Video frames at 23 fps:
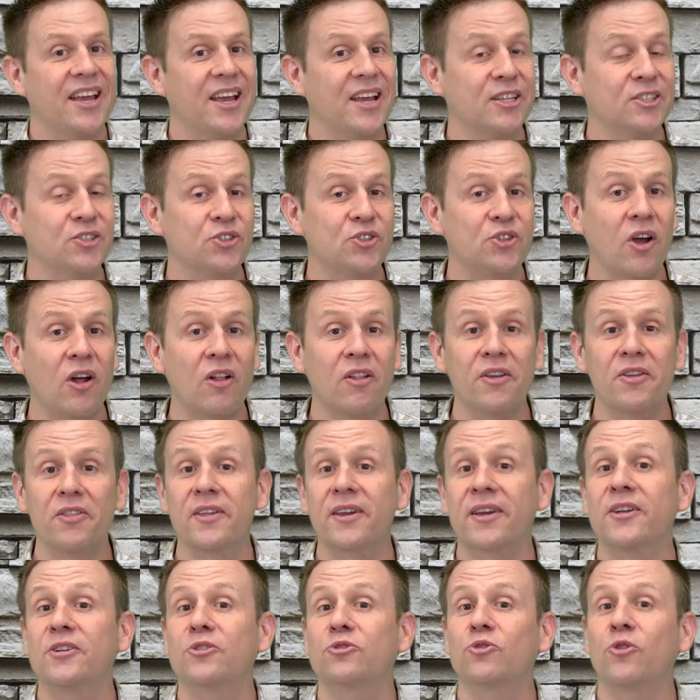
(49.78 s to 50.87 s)
Installing the
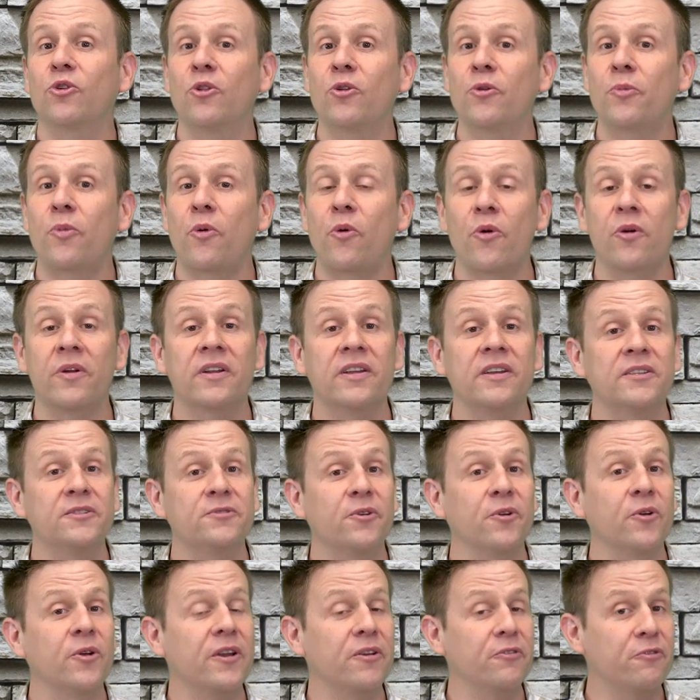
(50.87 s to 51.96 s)
controller board is
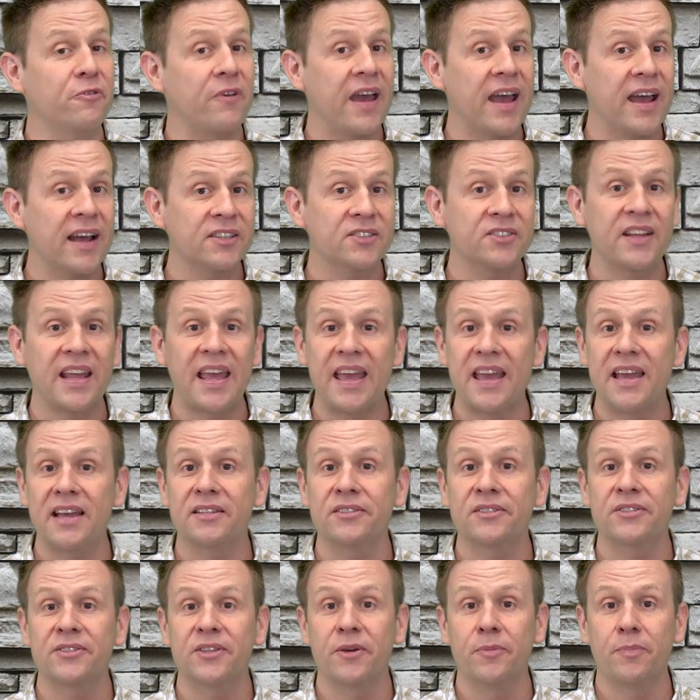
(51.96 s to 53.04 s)
very fast
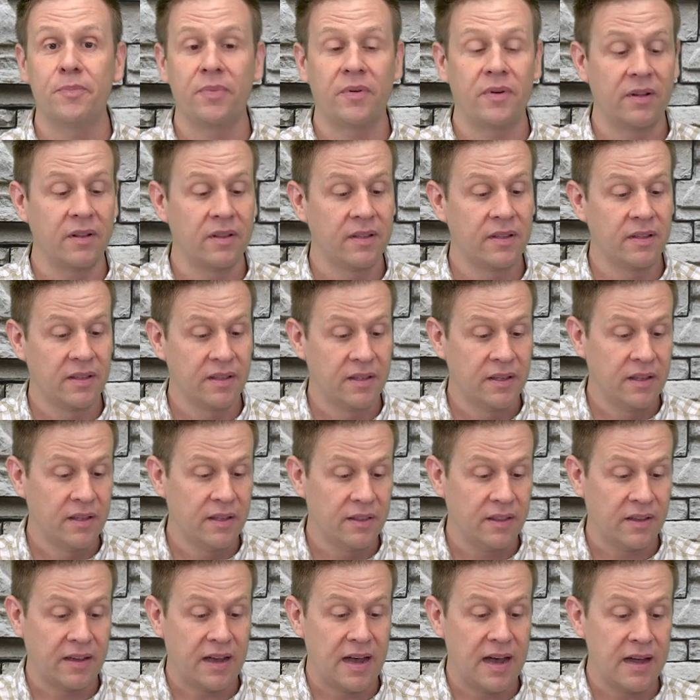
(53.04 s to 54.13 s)
and simple.
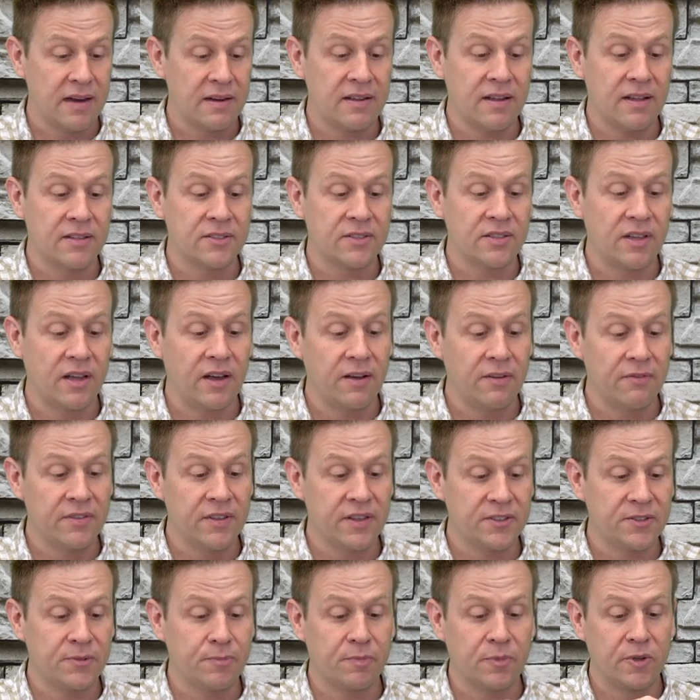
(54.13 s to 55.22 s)
The contents of
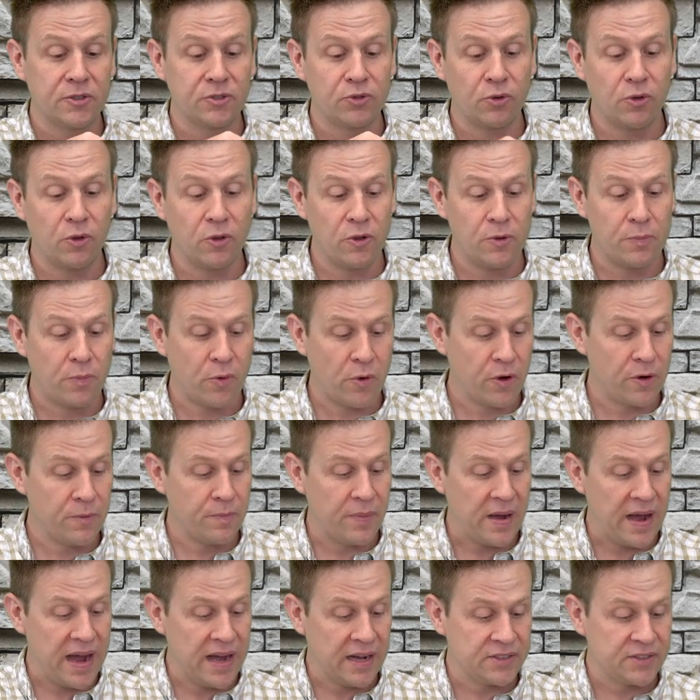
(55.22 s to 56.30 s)
this controller board
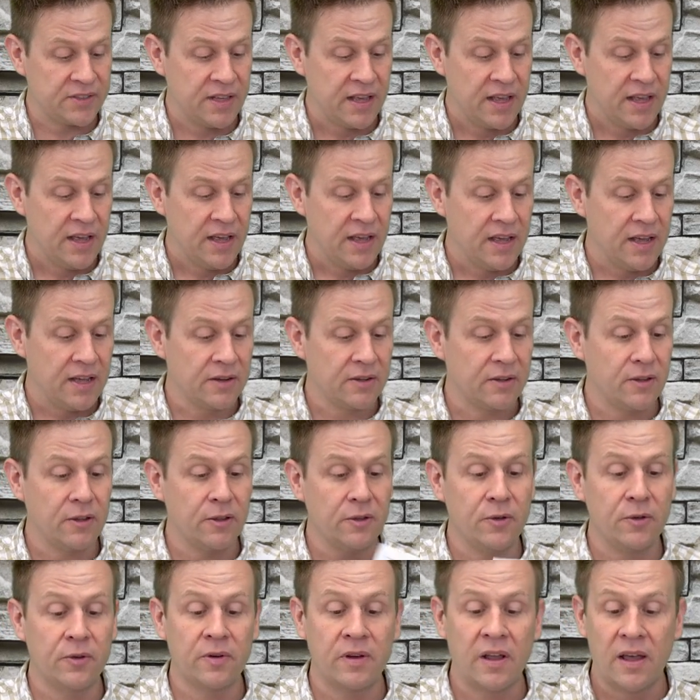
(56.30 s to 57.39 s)
box
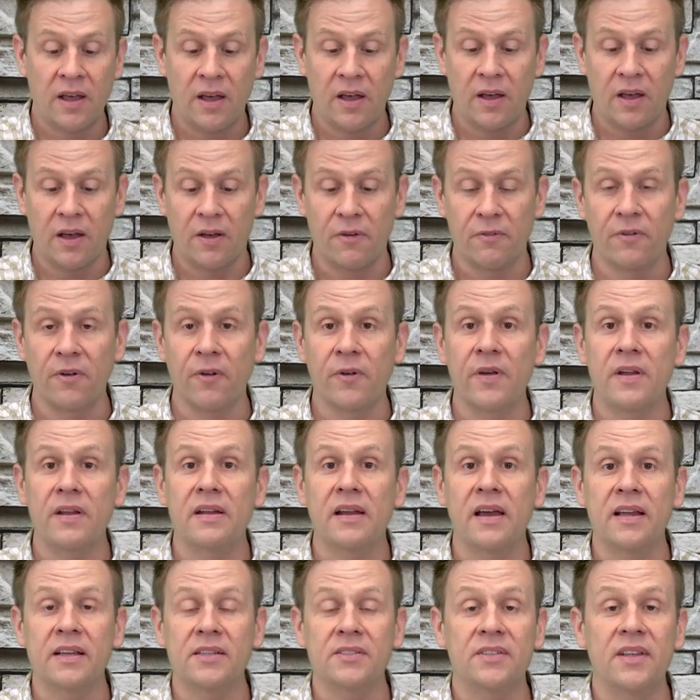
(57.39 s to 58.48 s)
include a very
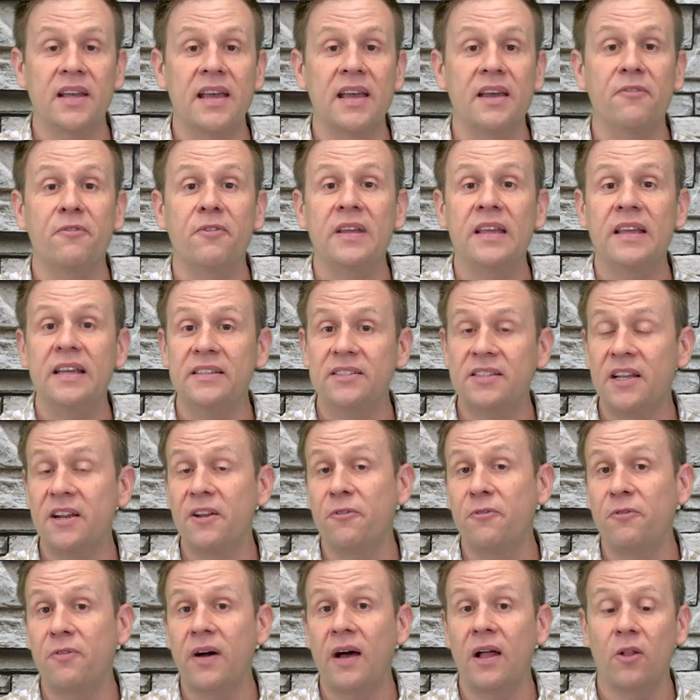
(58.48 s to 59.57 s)
nice and easy to
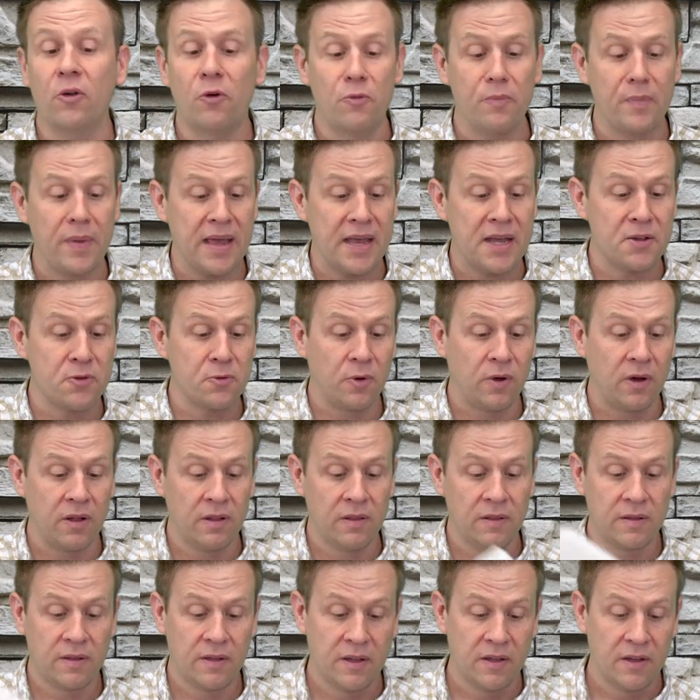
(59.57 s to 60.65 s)
follow
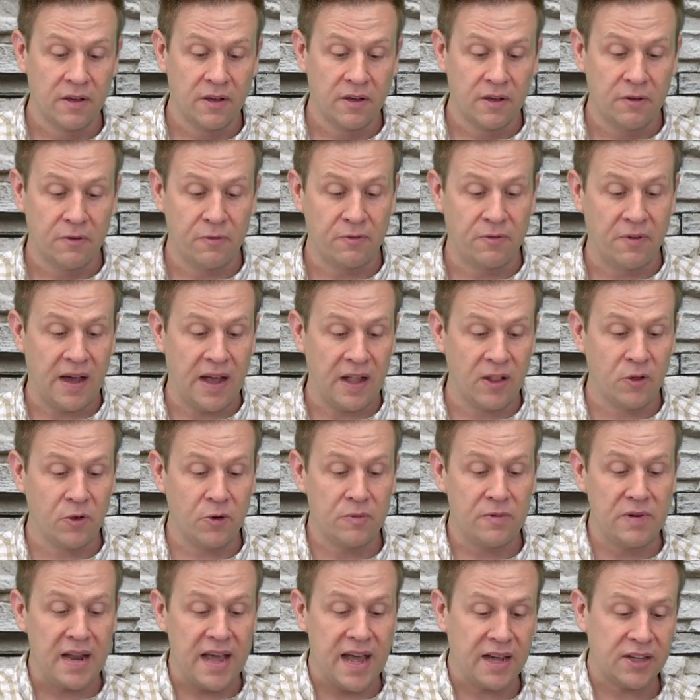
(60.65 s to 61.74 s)
manual,
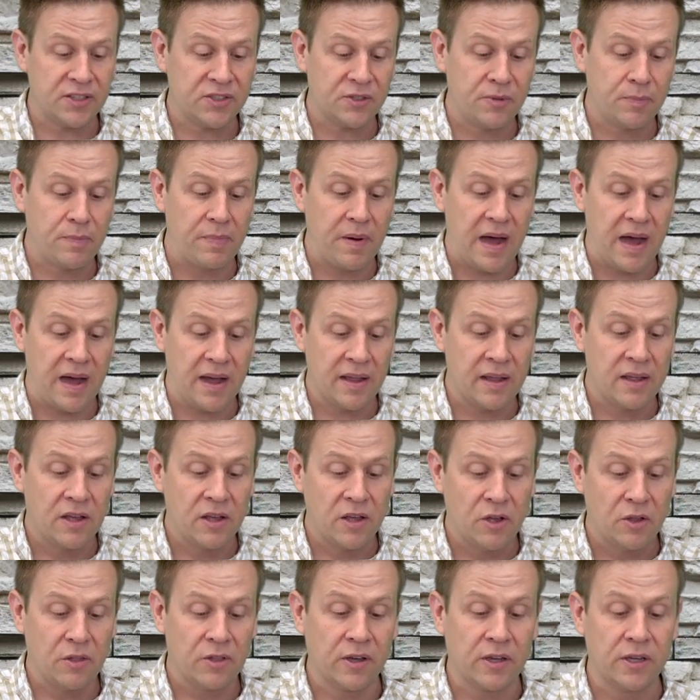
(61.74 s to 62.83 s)
followed next by
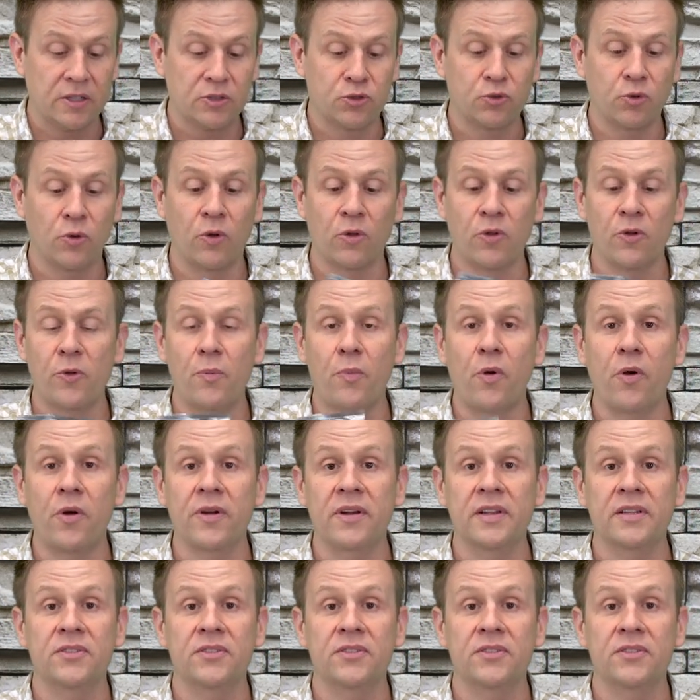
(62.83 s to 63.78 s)
the controller board